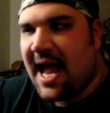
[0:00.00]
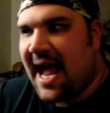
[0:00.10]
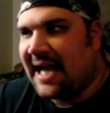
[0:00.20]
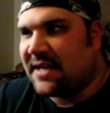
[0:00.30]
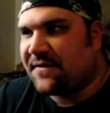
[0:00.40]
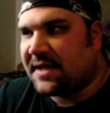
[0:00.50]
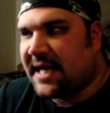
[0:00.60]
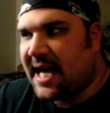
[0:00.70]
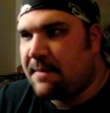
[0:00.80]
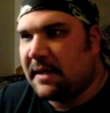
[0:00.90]
And if the
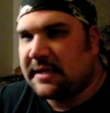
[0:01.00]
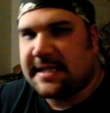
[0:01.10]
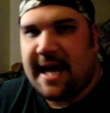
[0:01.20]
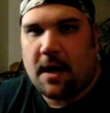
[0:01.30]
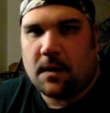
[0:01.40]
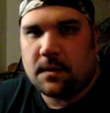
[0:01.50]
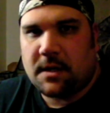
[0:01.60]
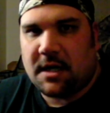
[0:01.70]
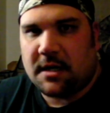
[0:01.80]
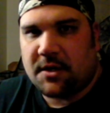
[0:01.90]
game is
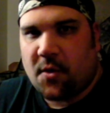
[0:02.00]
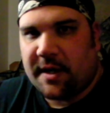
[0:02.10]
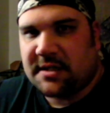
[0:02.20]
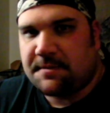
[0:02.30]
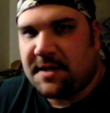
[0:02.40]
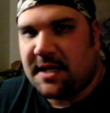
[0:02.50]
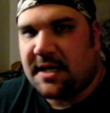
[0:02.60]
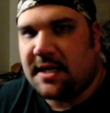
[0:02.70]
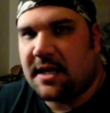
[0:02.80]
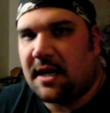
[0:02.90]
now going to
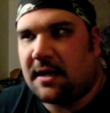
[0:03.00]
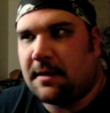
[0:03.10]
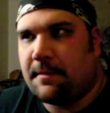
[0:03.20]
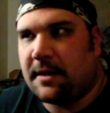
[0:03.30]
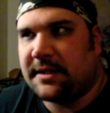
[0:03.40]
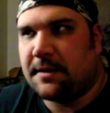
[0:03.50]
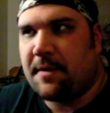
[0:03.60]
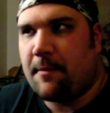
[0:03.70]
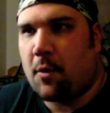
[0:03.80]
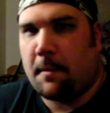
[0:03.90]
be a little
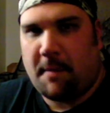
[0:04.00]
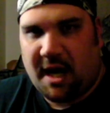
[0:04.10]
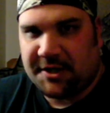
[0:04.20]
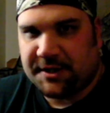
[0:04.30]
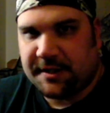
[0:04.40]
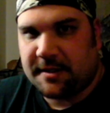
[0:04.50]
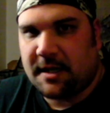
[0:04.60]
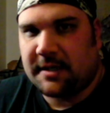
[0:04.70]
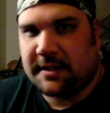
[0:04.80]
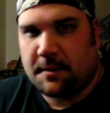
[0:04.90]
bit more modular,
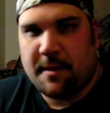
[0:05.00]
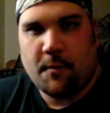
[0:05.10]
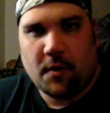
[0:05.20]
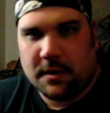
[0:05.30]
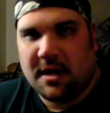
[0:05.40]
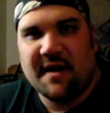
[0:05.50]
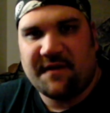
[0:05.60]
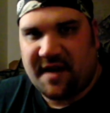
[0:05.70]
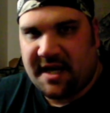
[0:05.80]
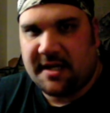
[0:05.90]
a little bit more
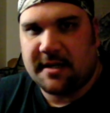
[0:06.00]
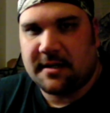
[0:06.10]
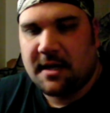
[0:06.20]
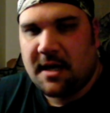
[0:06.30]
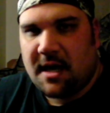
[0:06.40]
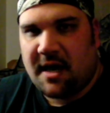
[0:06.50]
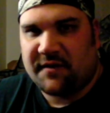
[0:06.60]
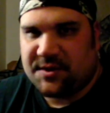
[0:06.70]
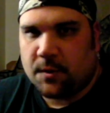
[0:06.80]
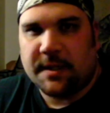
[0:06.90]
of a
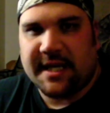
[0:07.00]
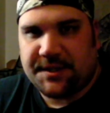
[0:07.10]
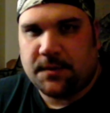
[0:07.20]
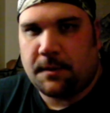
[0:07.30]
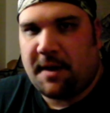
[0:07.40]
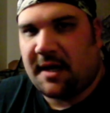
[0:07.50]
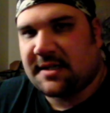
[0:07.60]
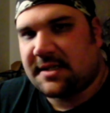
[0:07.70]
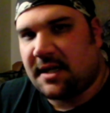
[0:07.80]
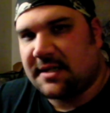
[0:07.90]

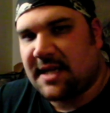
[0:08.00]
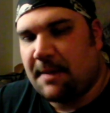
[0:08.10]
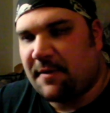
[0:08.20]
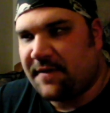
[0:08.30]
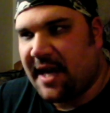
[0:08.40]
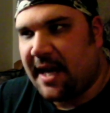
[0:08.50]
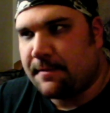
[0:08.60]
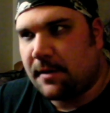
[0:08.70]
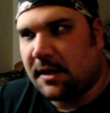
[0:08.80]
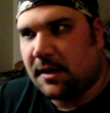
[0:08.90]
toolbox type of
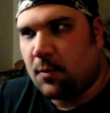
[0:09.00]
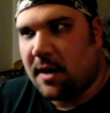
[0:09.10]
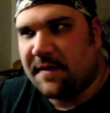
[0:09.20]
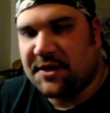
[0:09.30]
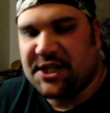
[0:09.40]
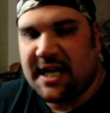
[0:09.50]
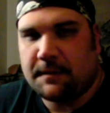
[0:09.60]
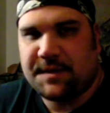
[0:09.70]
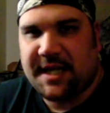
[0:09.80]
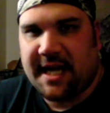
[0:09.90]
game, where the
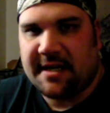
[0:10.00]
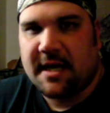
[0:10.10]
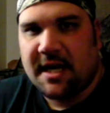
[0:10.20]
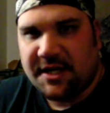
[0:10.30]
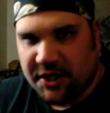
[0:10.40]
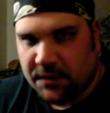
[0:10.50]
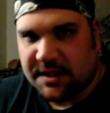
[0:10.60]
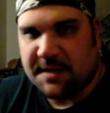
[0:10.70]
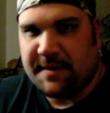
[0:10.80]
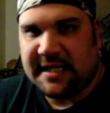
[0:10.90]
GMs can
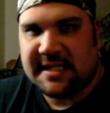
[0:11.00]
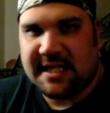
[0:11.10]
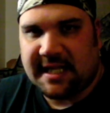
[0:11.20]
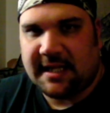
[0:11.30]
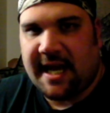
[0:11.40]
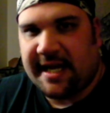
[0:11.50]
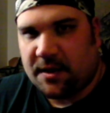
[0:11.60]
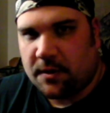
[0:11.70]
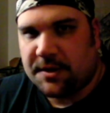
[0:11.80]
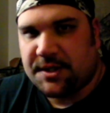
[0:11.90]
use the bits that they like in
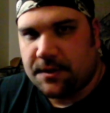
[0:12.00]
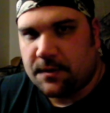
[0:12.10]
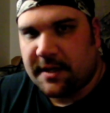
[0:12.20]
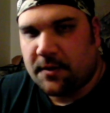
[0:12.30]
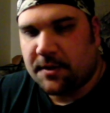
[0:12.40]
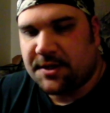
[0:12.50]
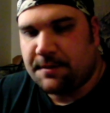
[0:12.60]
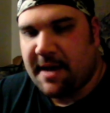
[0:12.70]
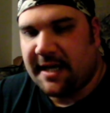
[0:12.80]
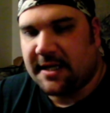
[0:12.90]
order to
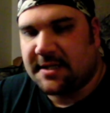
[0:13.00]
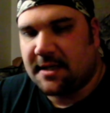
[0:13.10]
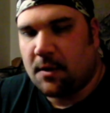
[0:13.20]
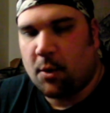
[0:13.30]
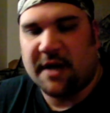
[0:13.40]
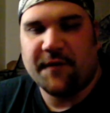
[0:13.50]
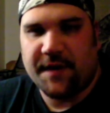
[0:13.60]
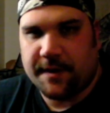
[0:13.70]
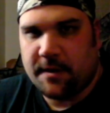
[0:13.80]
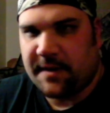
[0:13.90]
make it work for
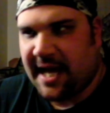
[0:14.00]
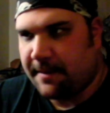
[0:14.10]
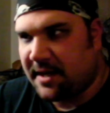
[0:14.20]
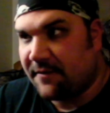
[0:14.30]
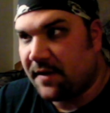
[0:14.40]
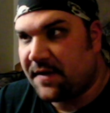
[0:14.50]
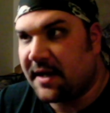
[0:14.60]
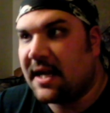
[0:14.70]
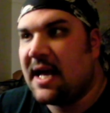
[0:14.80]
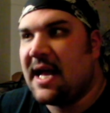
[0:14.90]
their own game and
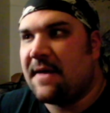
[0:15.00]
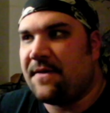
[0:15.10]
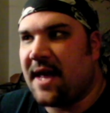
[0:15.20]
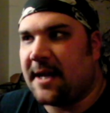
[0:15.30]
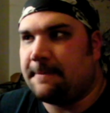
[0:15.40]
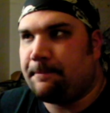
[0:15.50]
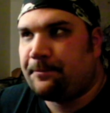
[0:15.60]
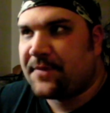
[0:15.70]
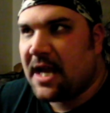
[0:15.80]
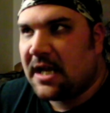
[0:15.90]
everything, then
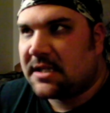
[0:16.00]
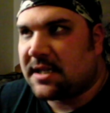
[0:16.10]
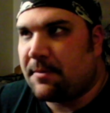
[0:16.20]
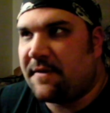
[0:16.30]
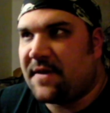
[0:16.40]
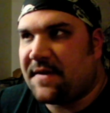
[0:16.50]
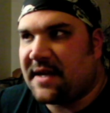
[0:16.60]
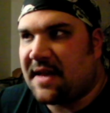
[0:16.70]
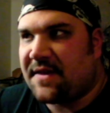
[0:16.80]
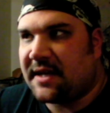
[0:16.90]

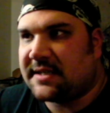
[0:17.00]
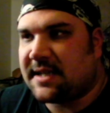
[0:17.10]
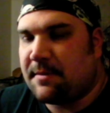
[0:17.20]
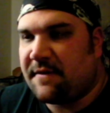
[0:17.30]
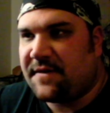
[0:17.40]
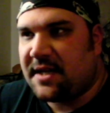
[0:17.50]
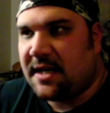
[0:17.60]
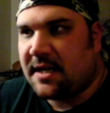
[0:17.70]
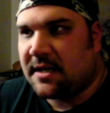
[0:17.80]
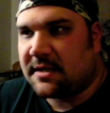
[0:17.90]
I think some of
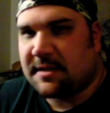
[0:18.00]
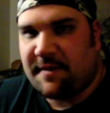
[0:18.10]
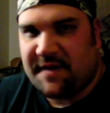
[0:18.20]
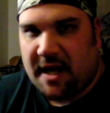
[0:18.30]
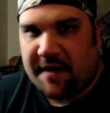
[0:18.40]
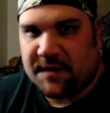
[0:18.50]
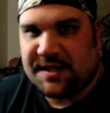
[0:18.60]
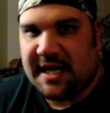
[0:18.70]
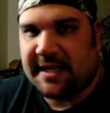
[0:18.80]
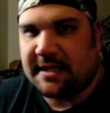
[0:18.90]
the other
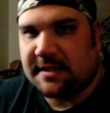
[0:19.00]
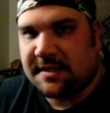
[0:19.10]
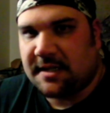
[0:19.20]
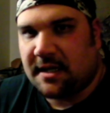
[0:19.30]
settings